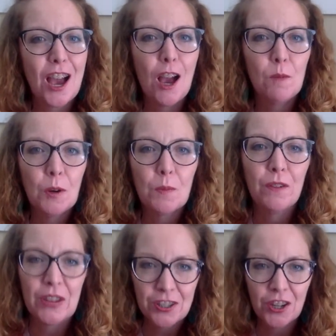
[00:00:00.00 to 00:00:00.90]
I'm your
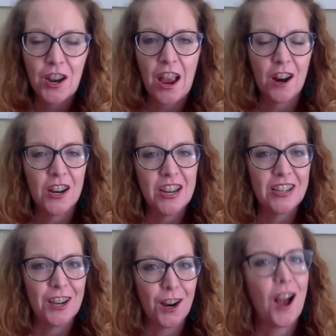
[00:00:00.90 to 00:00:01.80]
professor, Erin
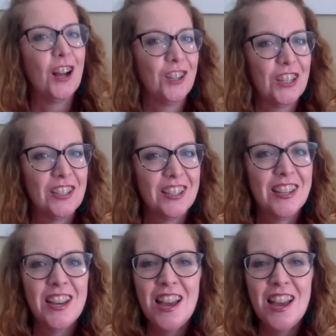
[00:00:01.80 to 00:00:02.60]
Adair-Hodges.